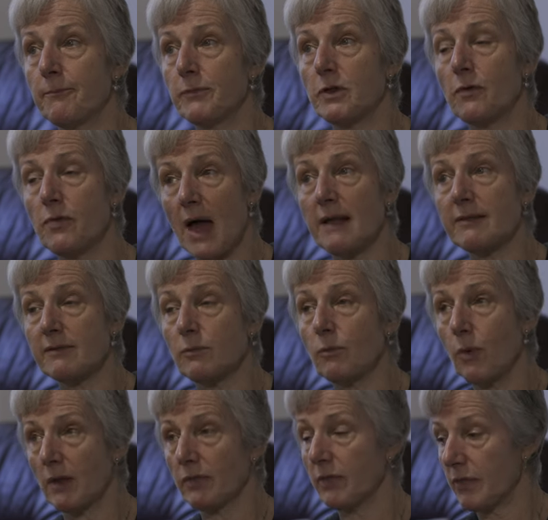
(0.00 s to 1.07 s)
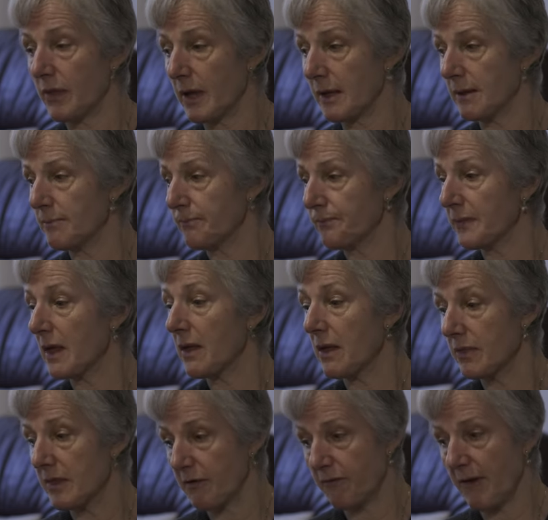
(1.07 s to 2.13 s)
So that's one thing.
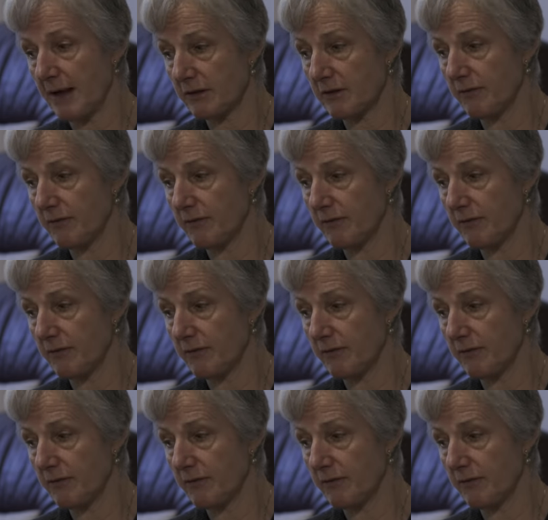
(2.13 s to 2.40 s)
The effects